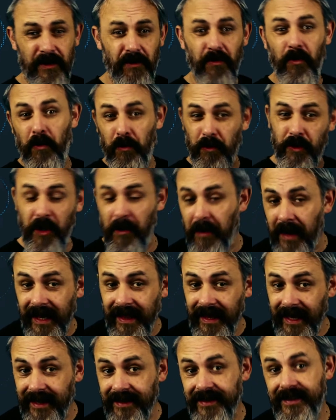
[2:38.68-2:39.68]
where you're all
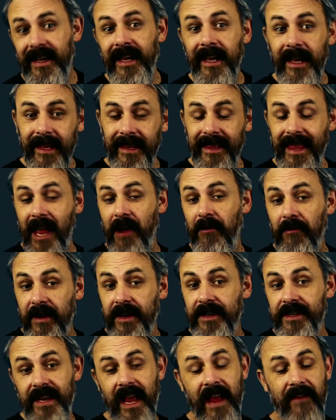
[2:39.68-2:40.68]
doing this, there
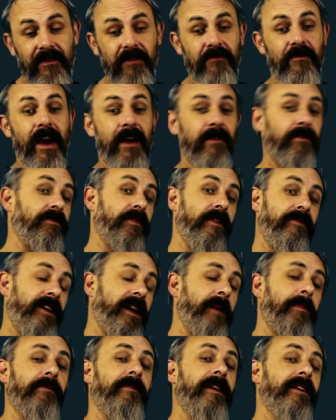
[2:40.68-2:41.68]
is every round or every
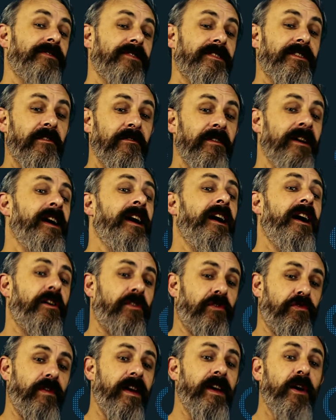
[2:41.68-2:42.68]
couple of rounds or so, a
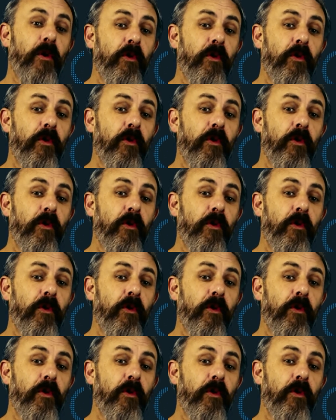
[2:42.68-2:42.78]
great